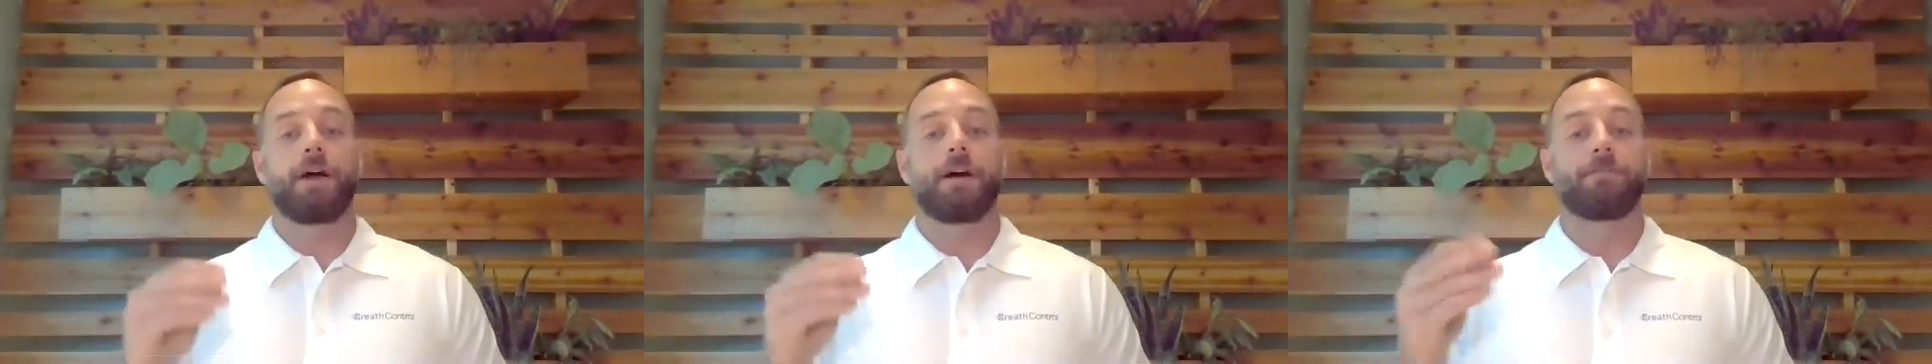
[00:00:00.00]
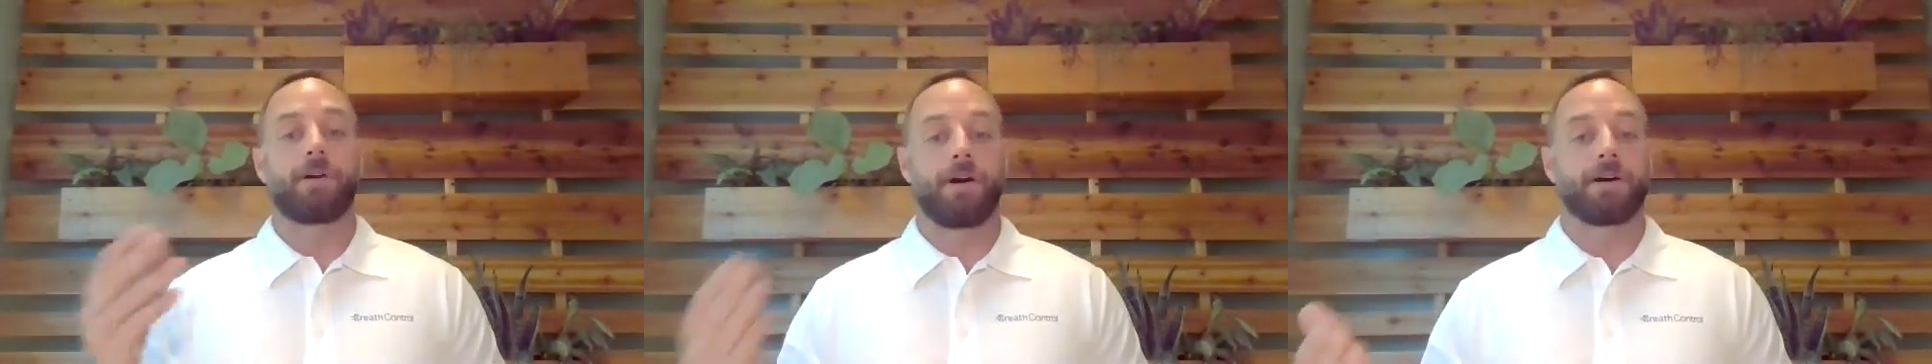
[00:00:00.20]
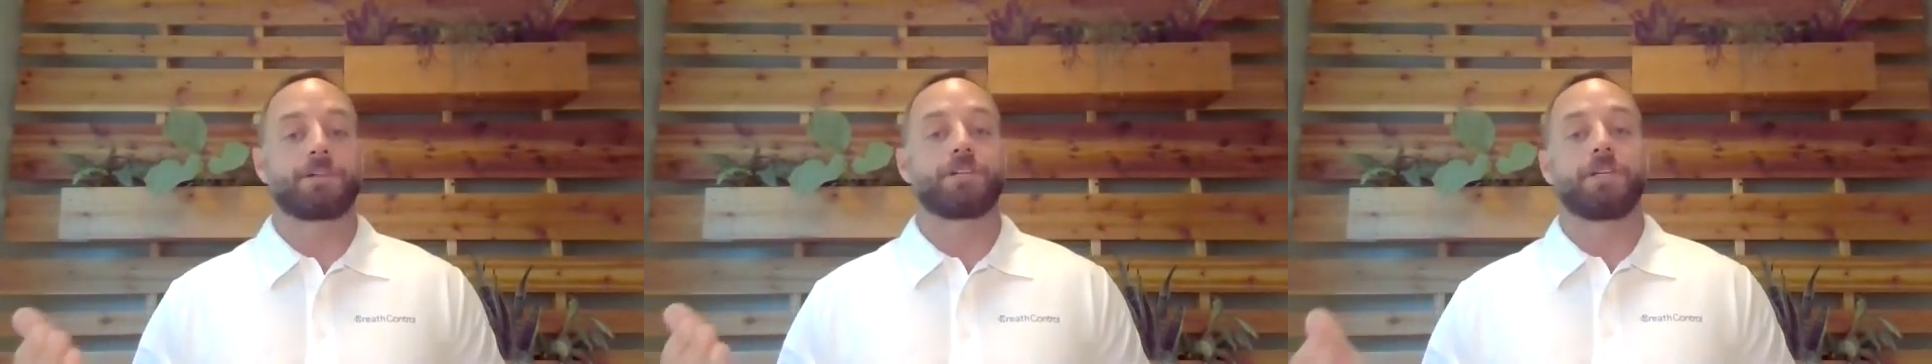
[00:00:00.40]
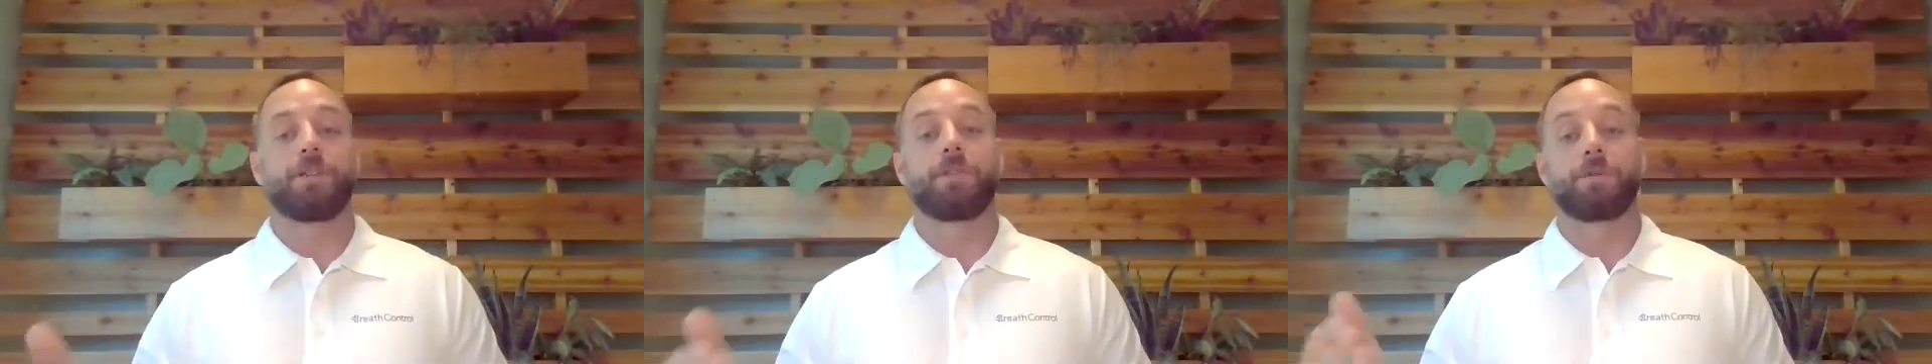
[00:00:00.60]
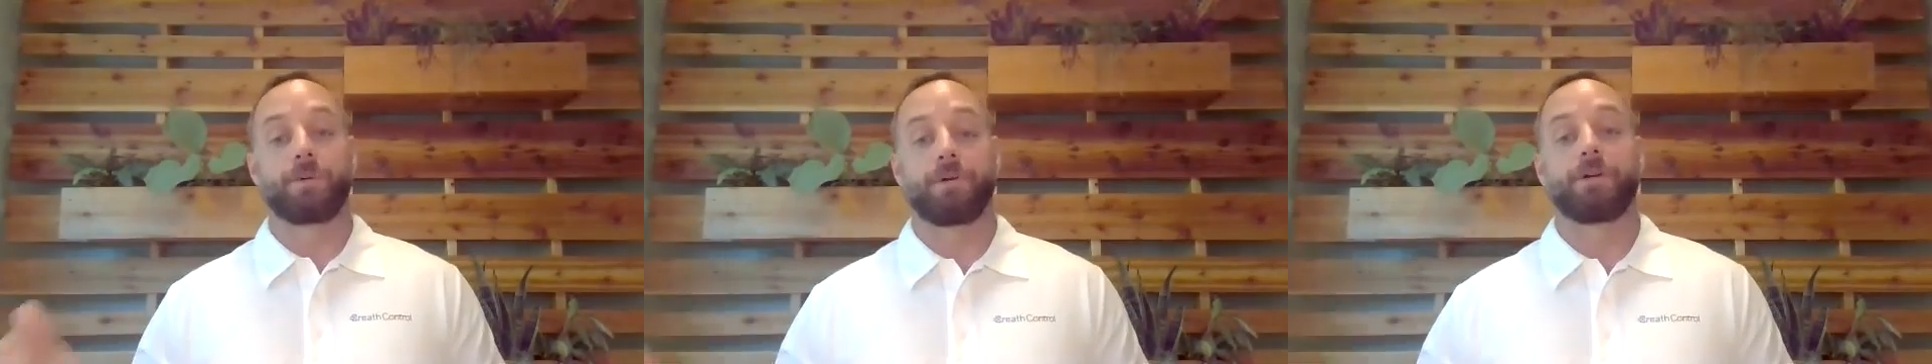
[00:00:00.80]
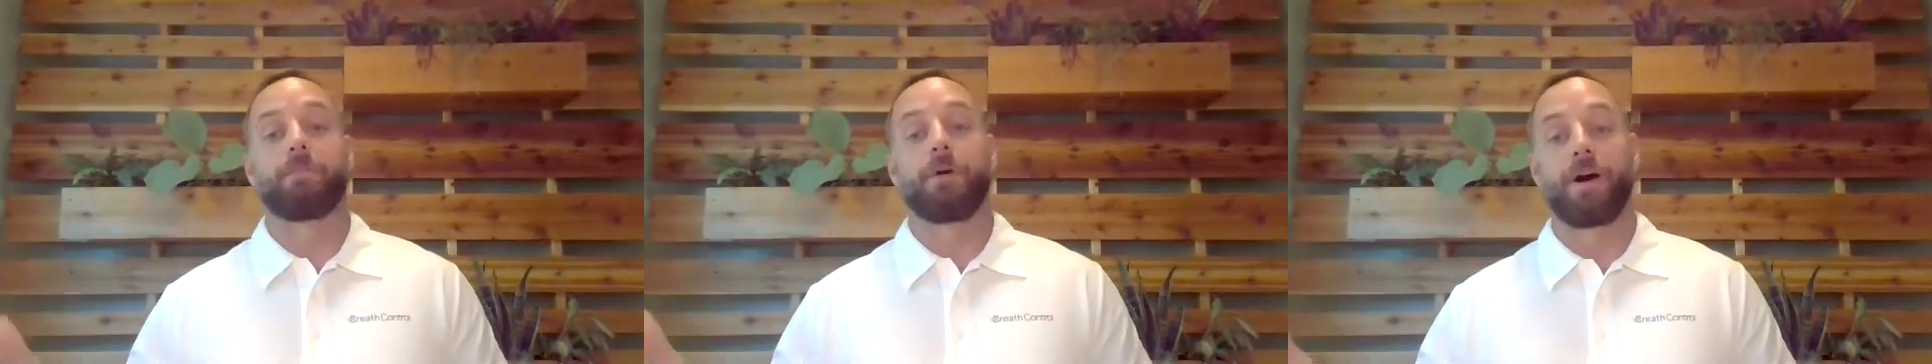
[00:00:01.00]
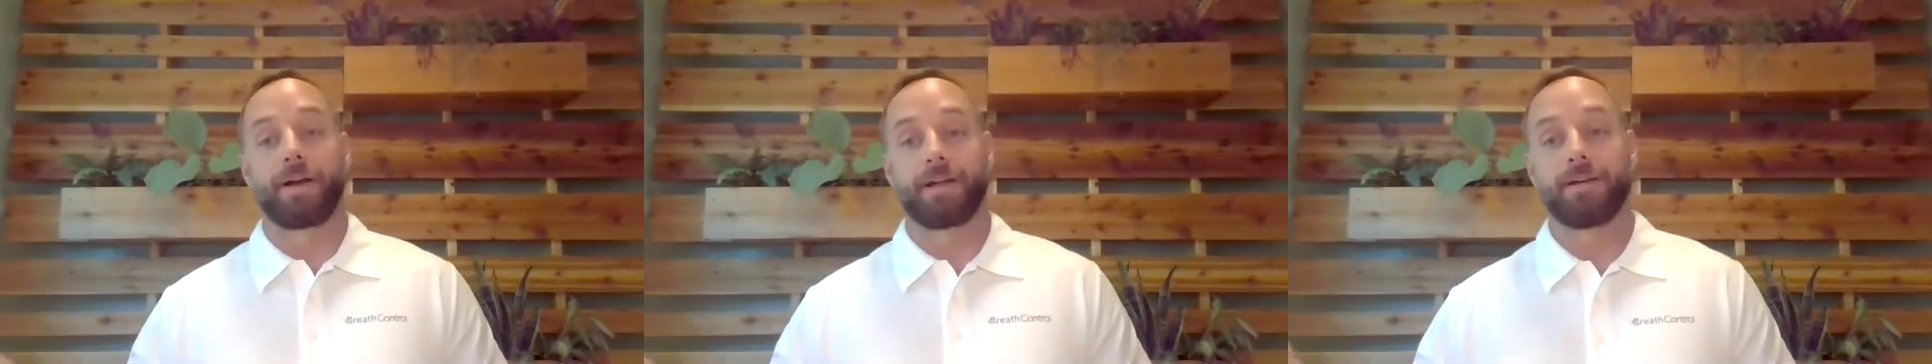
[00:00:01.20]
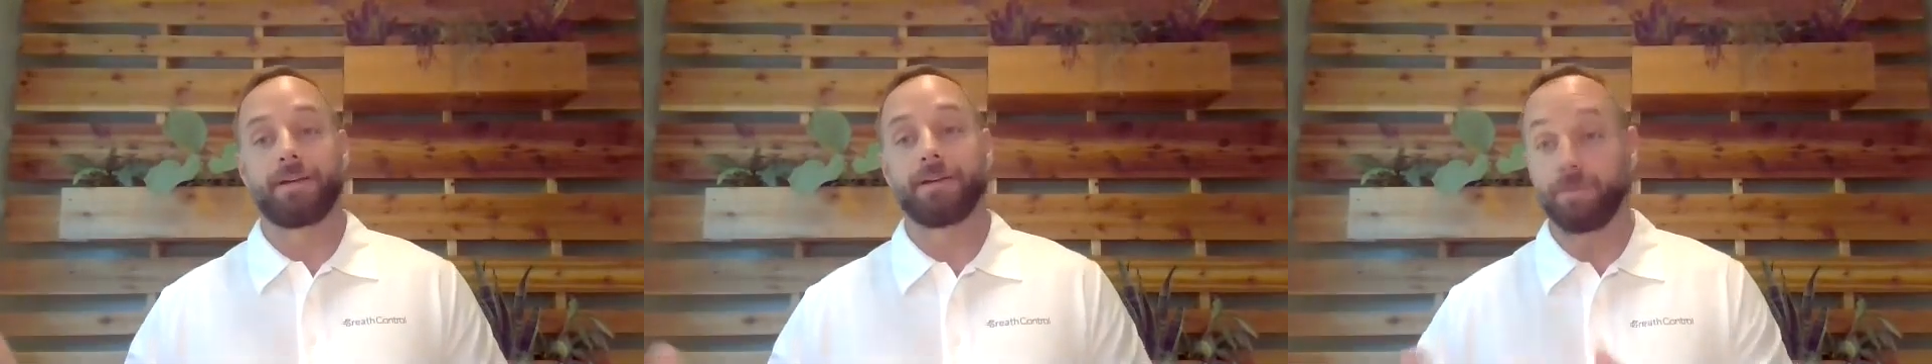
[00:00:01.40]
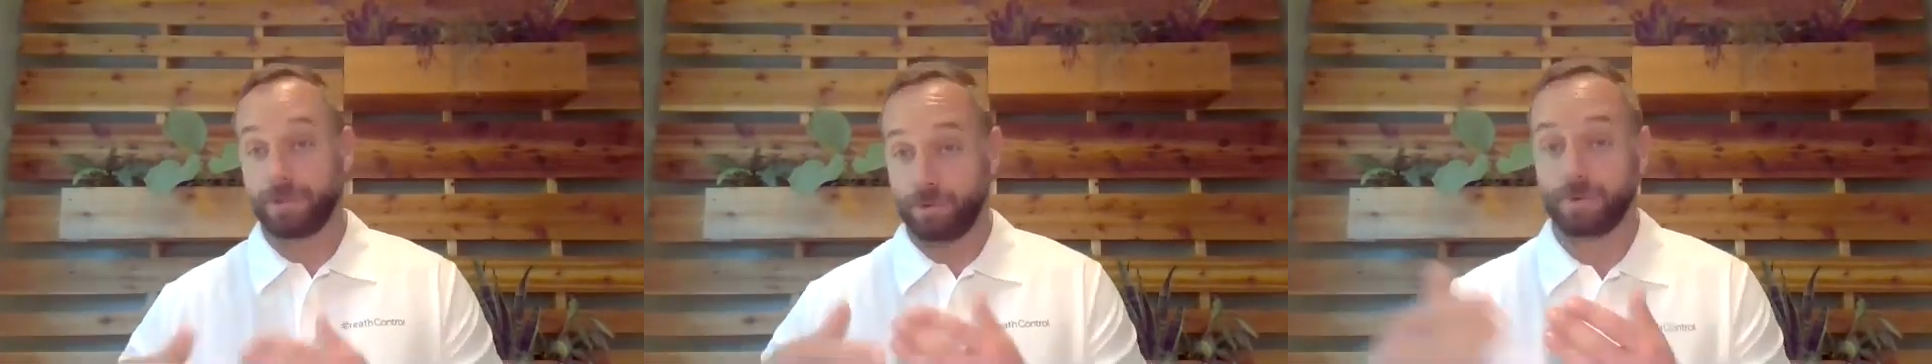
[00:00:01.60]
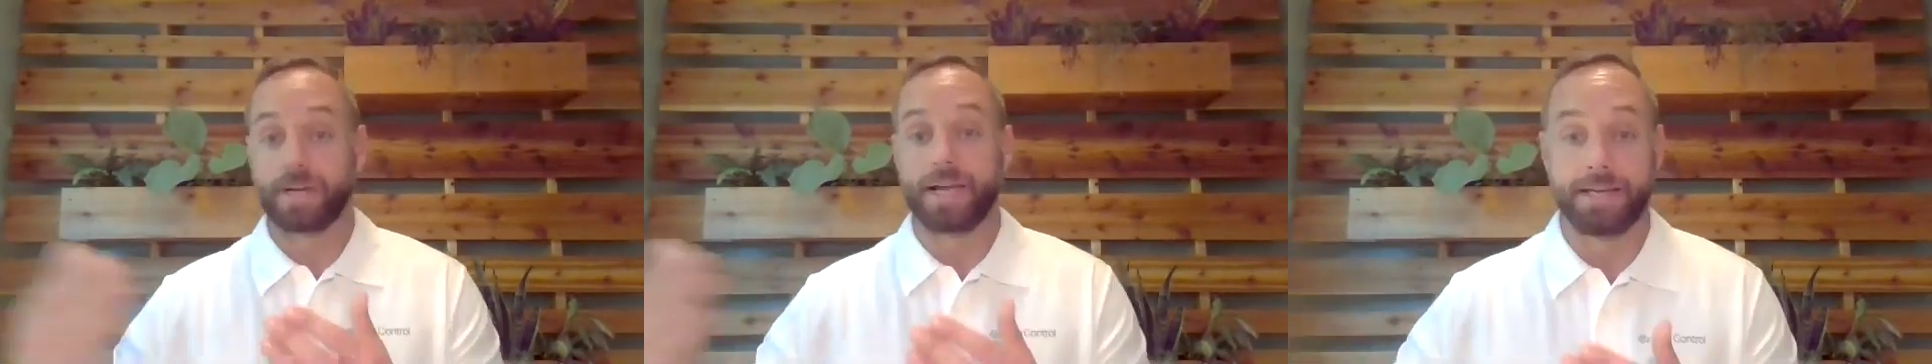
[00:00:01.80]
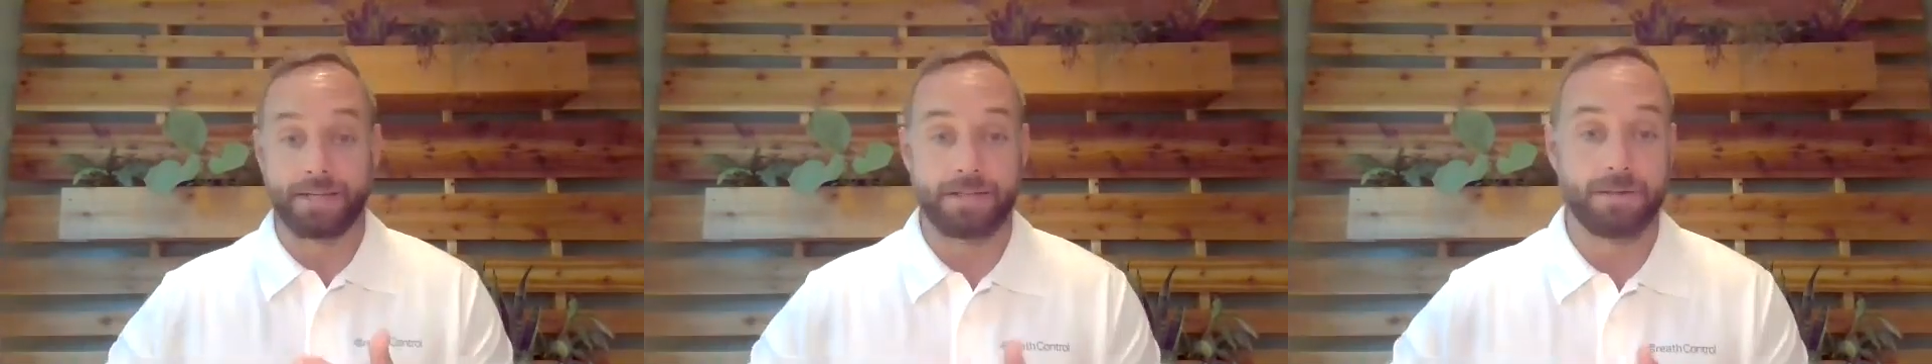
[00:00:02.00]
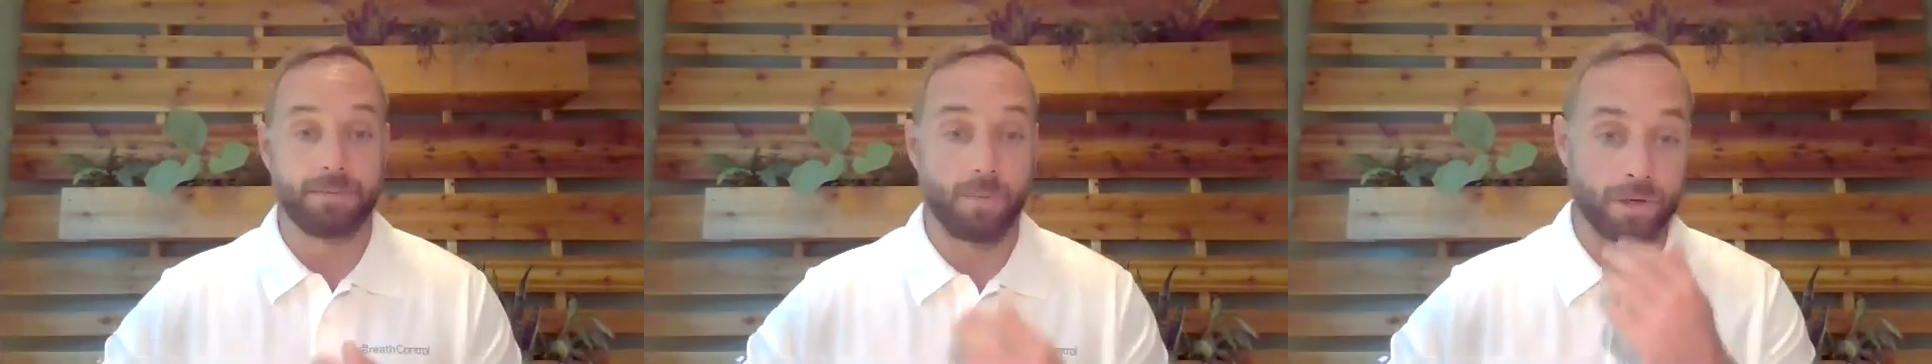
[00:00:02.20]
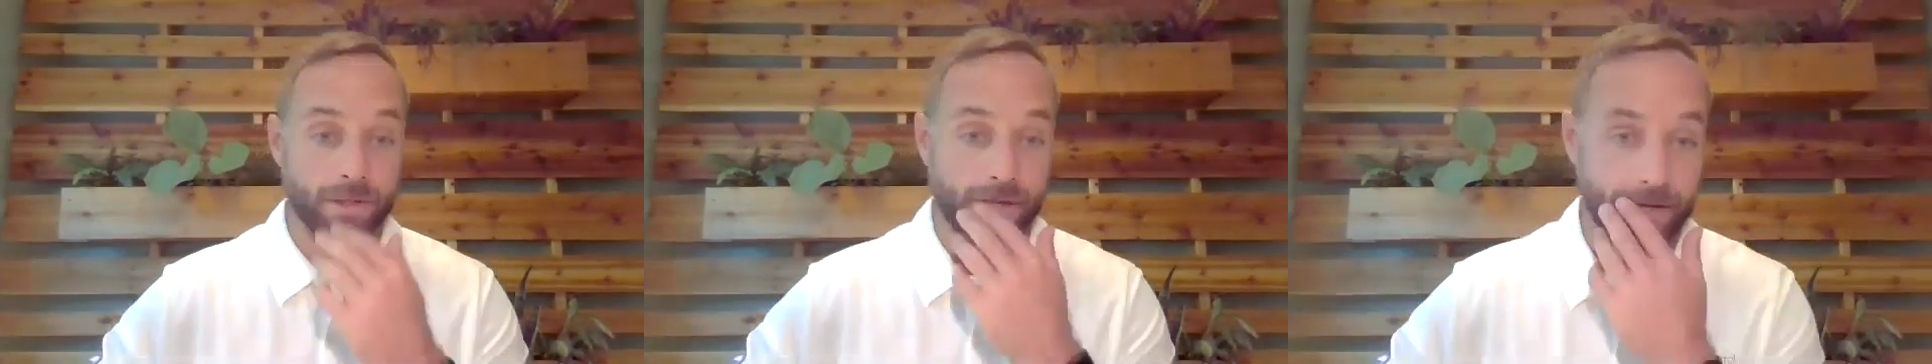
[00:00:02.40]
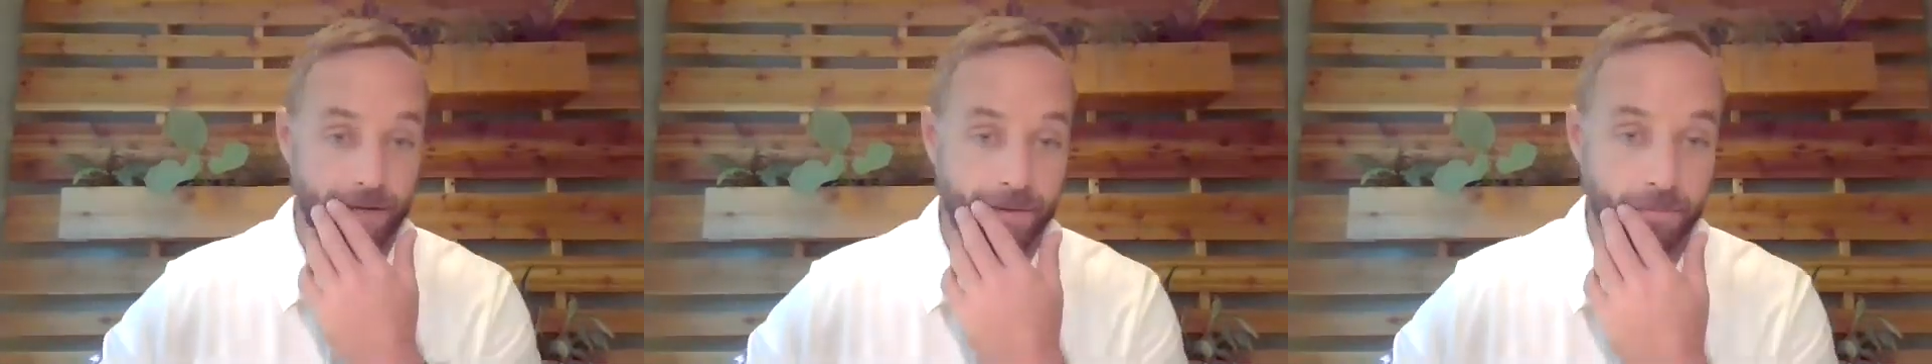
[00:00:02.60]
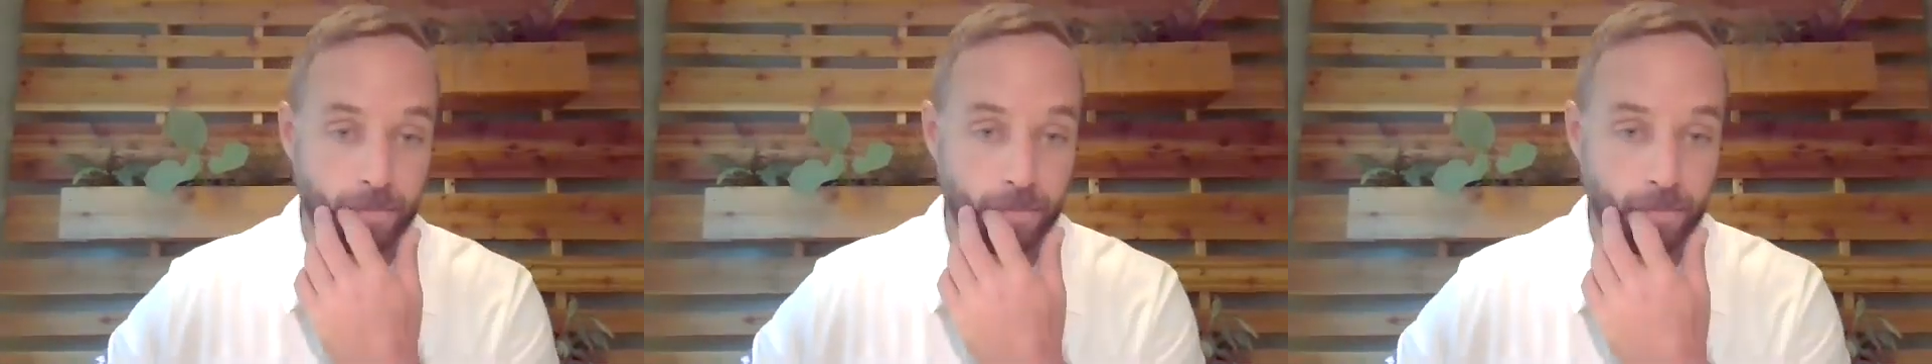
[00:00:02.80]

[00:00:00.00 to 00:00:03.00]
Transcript: of oxygen through your body, which we'll get into more later.